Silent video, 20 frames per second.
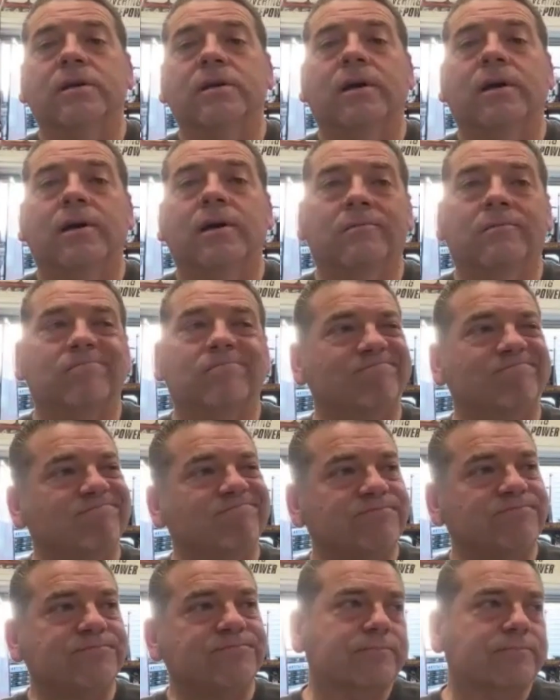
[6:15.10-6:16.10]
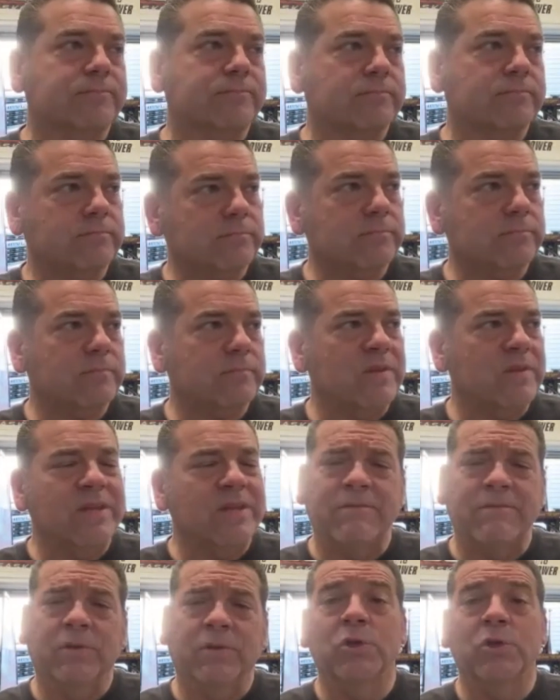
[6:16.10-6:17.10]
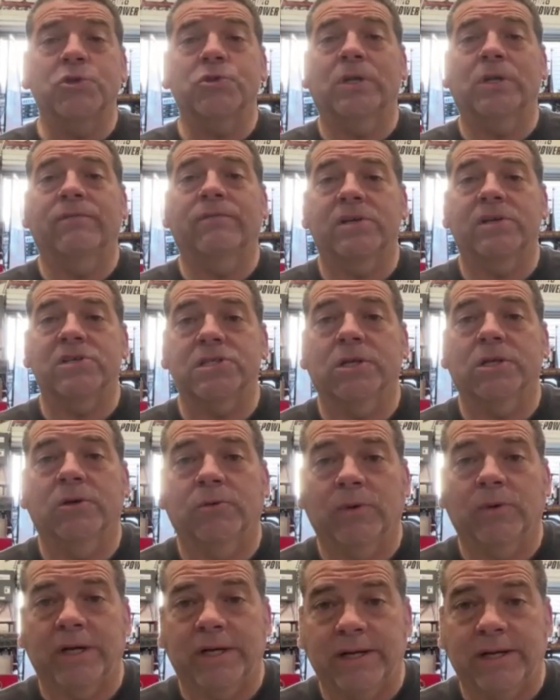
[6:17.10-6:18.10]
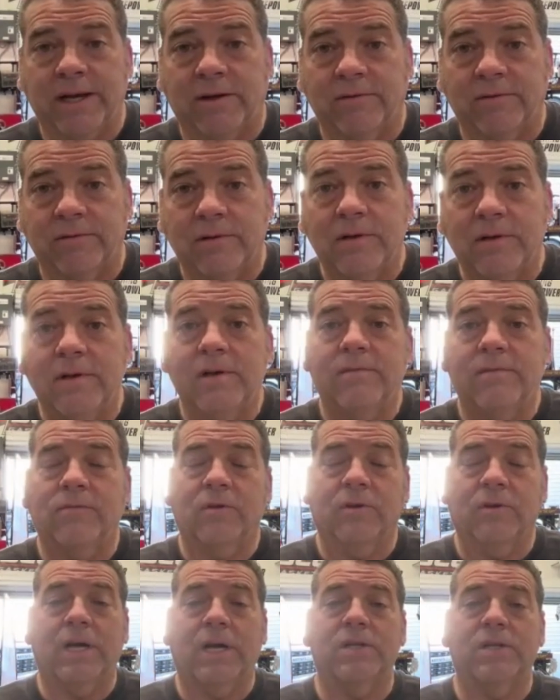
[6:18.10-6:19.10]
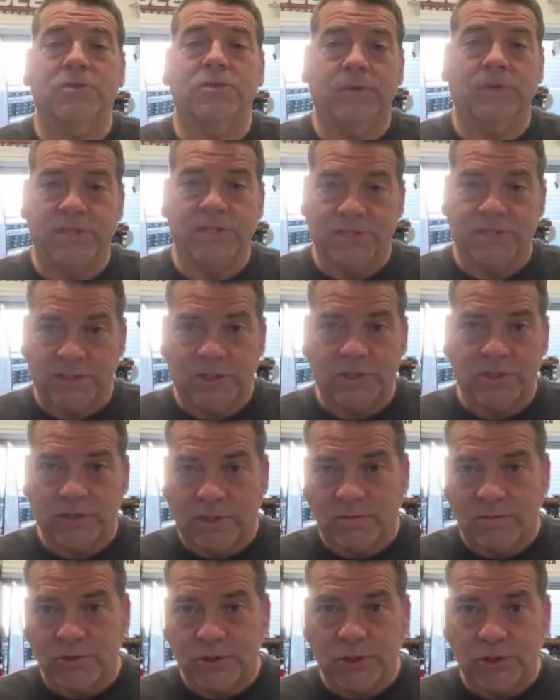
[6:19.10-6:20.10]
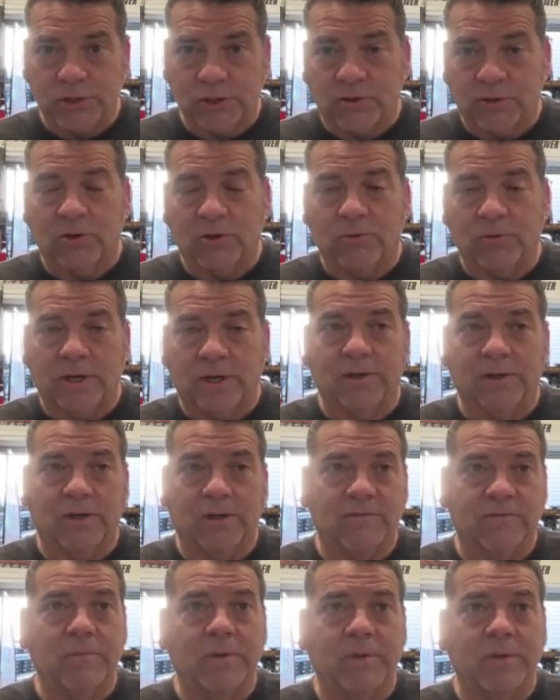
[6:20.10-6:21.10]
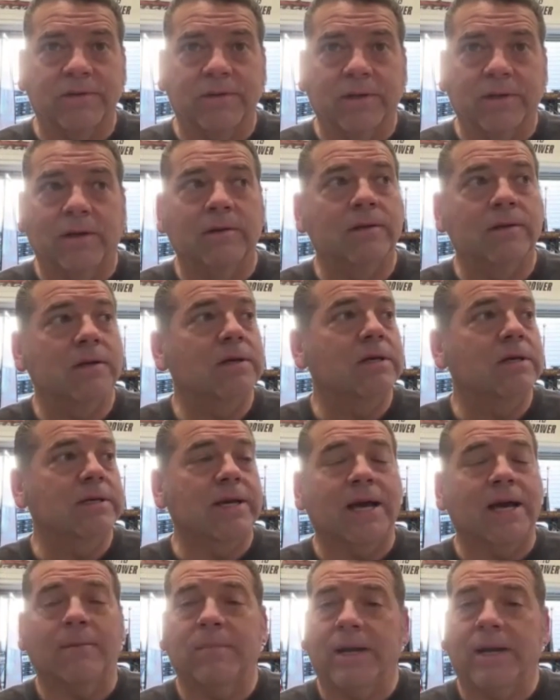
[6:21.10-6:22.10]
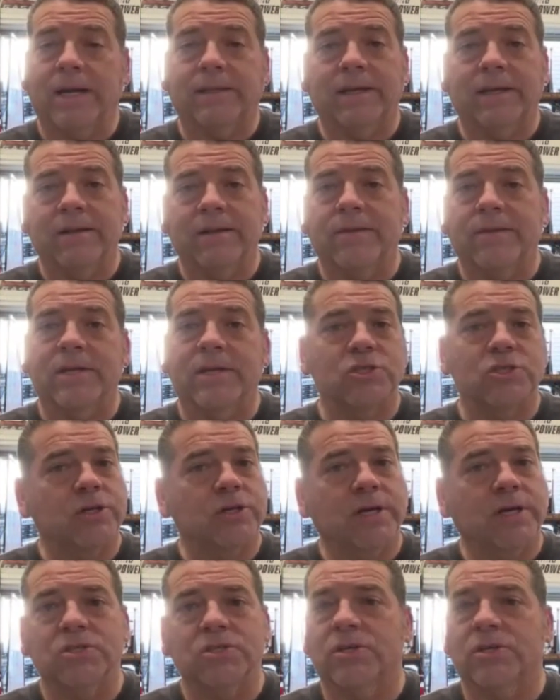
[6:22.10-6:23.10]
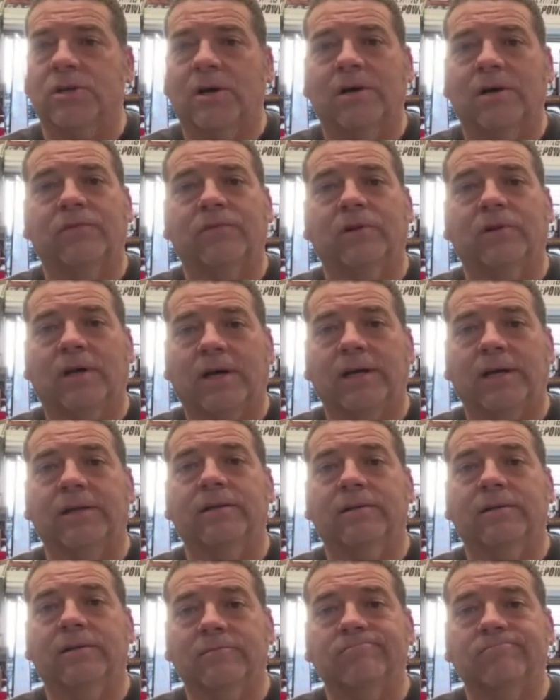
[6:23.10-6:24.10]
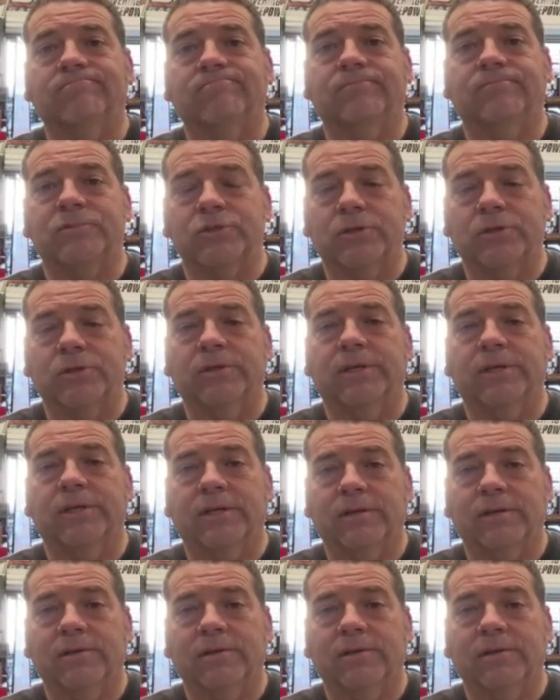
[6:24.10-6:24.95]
the evolution of it has slowed way down for lots of reasons I'm sure you're aware of. But yeah, back then things changed an awful lot. Sure did.